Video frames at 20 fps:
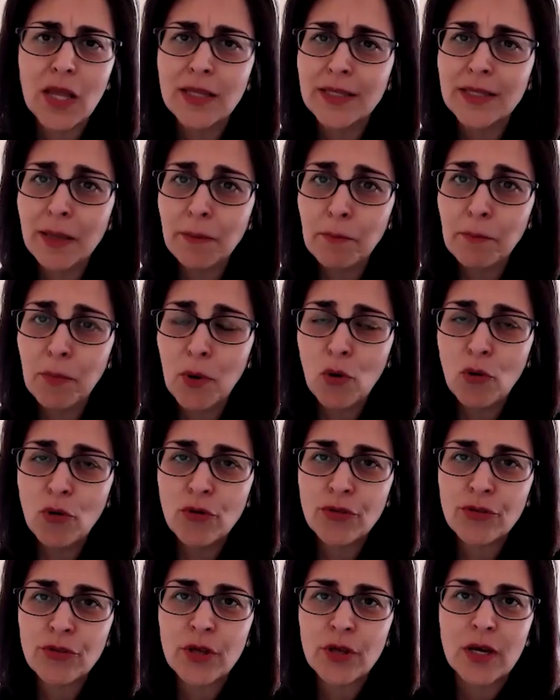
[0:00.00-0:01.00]
they
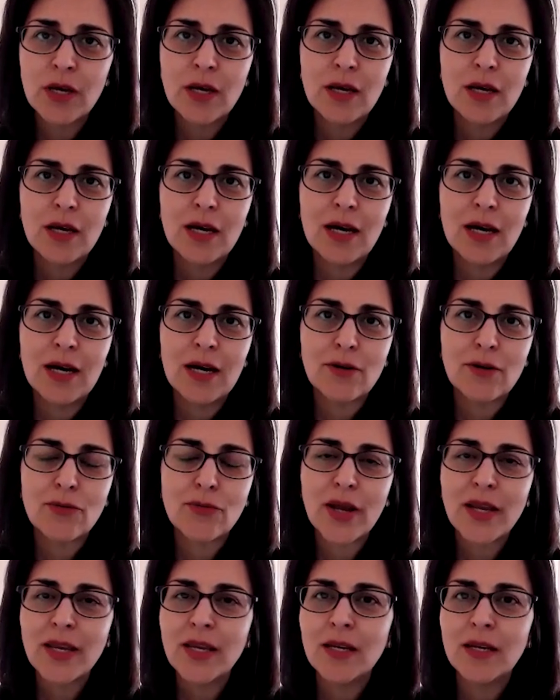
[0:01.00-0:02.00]
both
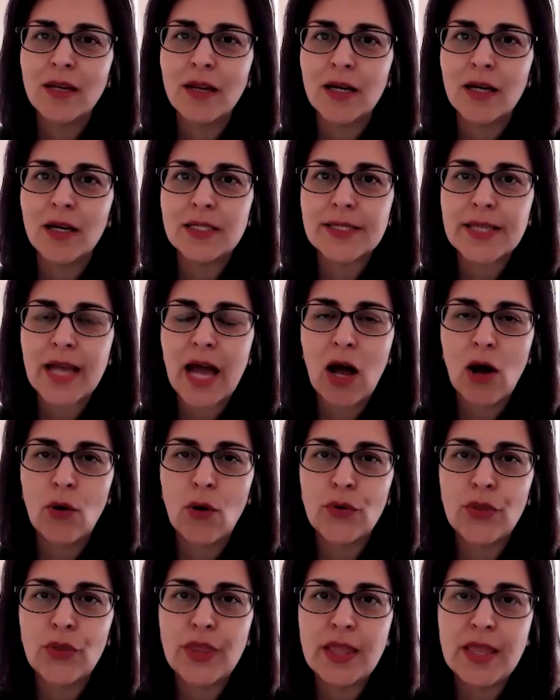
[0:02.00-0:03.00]
recognized
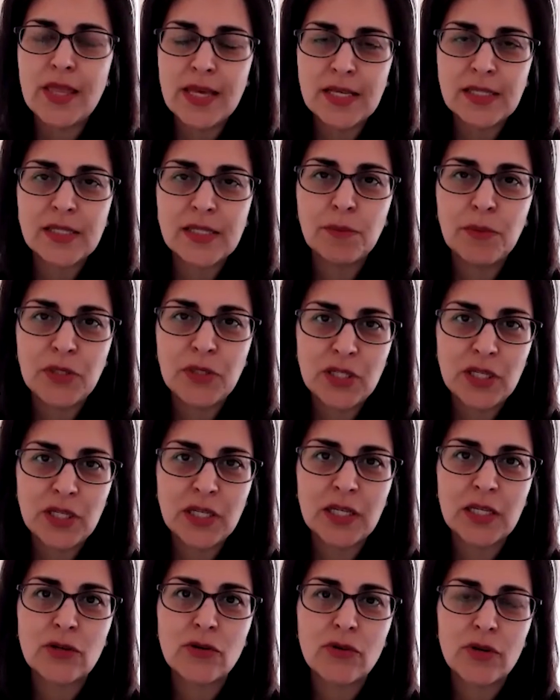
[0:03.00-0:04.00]
how this
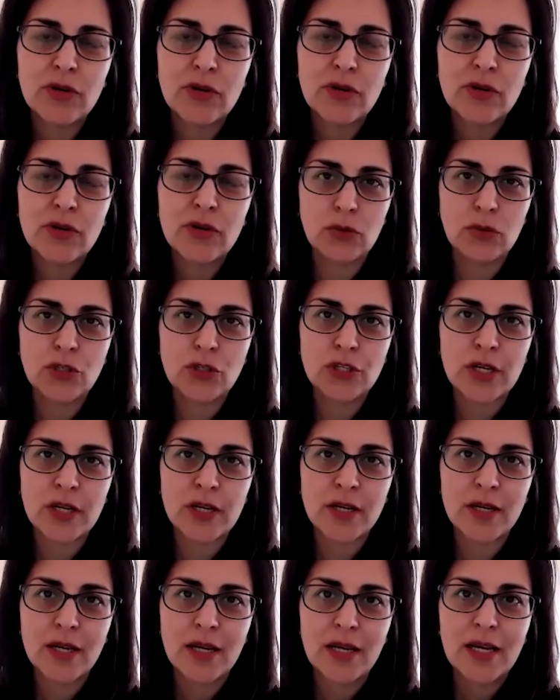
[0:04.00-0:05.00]
particular
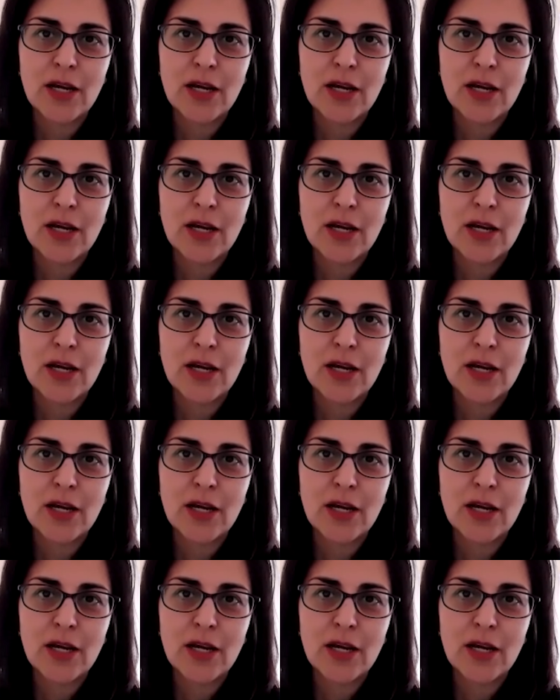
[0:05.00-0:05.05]
resolution